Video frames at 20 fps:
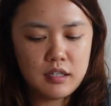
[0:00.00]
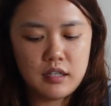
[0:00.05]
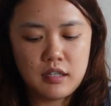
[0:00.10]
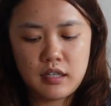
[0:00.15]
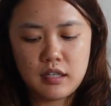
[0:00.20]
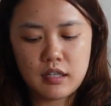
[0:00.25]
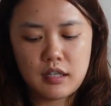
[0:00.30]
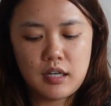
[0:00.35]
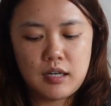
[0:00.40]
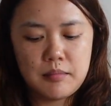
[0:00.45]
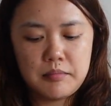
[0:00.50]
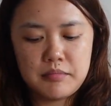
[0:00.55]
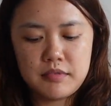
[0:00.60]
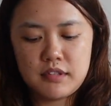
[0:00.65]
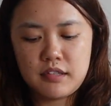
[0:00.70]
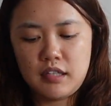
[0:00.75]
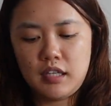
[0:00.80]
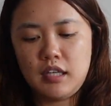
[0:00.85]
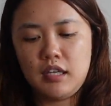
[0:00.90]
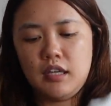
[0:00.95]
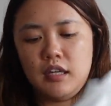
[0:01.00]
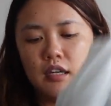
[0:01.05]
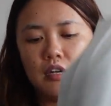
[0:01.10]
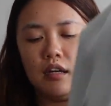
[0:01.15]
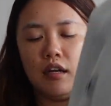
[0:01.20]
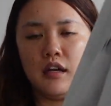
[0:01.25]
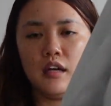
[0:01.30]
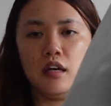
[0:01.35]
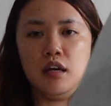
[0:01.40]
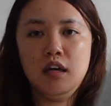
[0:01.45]
It comes in
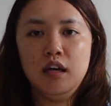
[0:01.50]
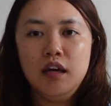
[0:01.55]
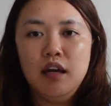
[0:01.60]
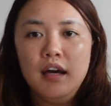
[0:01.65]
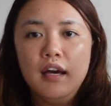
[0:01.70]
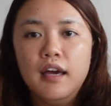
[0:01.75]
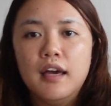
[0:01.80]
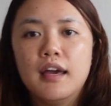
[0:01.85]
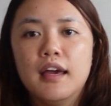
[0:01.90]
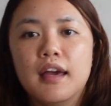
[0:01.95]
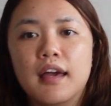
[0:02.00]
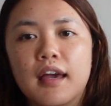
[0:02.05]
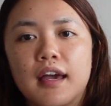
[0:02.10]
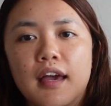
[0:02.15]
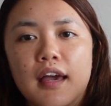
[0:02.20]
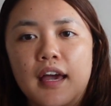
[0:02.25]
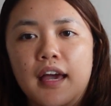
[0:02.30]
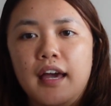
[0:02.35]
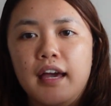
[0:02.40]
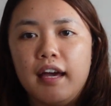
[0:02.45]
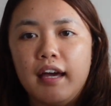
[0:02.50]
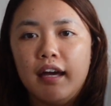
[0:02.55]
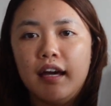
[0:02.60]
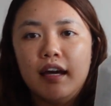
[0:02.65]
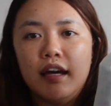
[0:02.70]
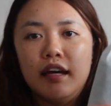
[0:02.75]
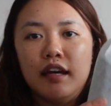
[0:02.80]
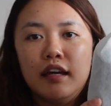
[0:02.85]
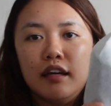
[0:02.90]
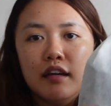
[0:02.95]

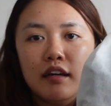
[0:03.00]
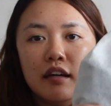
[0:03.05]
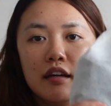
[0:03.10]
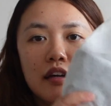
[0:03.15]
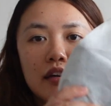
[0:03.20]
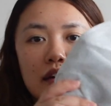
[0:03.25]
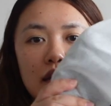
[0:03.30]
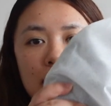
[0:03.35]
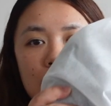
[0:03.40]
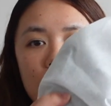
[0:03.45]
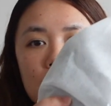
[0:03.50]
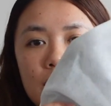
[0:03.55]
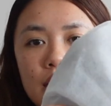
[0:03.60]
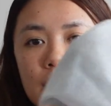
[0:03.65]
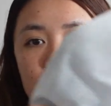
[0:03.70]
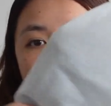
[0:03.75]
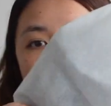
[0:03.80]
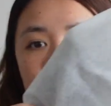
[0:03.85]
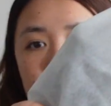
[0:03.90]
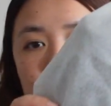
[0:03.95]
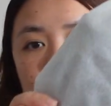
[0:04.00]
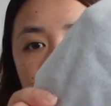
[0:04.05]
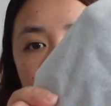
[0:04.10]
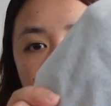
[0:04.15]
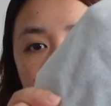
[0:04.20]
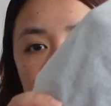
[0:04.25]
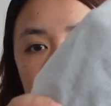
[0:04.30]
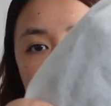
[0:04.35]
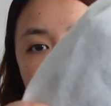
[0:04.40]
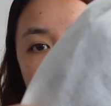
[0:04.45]
the
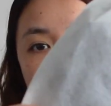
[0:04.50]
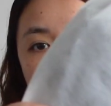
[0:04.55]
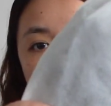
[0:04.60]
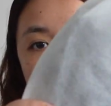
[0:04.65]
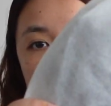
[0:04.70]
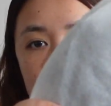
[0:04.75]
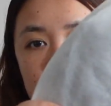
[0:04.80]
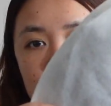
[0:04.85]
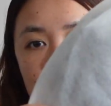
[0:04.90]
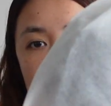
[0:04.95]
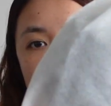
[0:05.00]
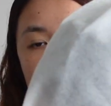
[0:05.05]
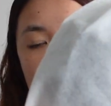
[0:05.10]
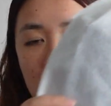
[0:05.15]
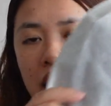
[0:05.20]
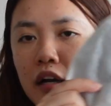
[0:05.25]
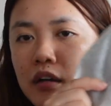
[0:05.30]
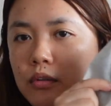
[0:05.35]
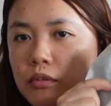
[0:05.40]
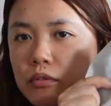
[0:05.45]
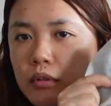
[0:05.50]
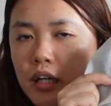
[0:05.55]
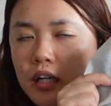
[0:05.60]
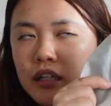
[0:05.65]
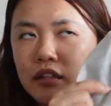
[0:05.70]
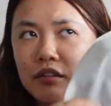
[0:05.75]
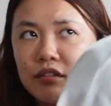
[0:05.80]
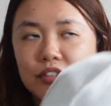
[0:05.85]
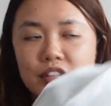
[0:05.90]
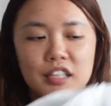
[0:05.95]
RealReal dust bag. Oh, I
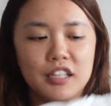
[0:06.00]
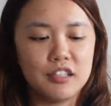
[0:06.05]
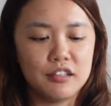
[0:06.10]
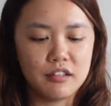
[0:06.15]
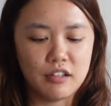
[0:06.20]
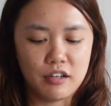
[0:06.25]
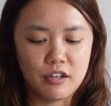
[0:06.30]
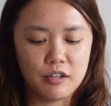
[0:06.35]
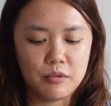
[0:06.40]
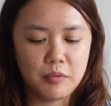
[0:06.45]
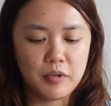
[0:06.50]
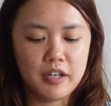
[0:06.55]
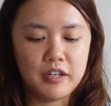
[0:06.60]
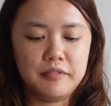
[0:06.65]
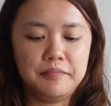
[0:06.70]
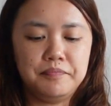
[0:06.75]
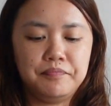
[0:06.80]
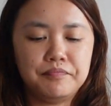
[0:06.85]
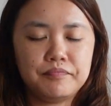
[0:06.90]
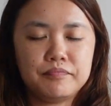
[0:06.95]
can already hear the hardware.